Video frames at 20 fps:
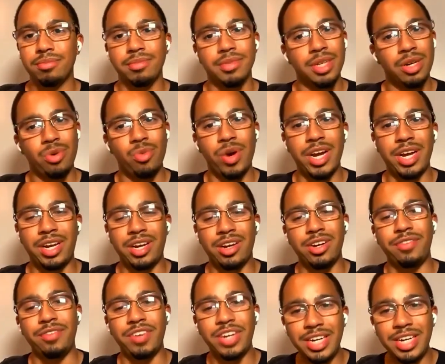when it could
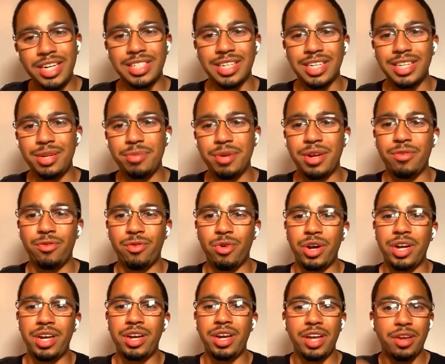have easily been
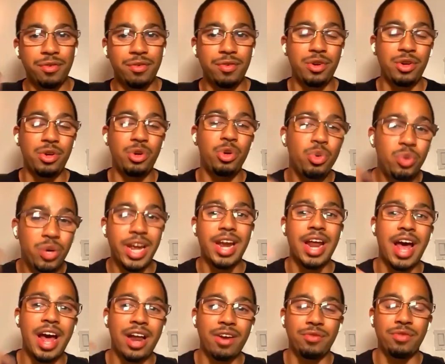avoided if you get
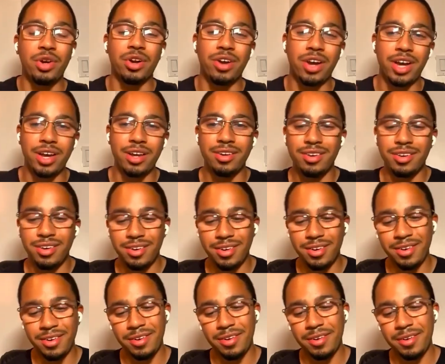out of your head
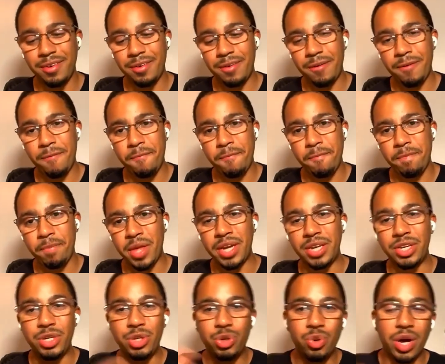
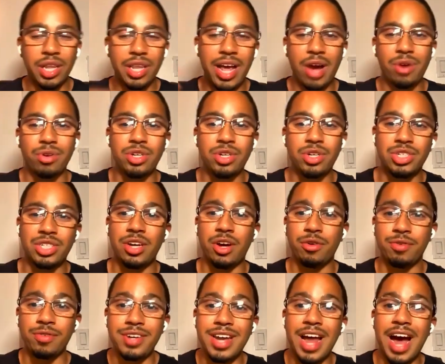and you allow yourself
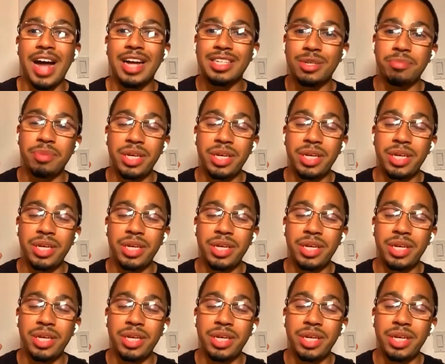not to be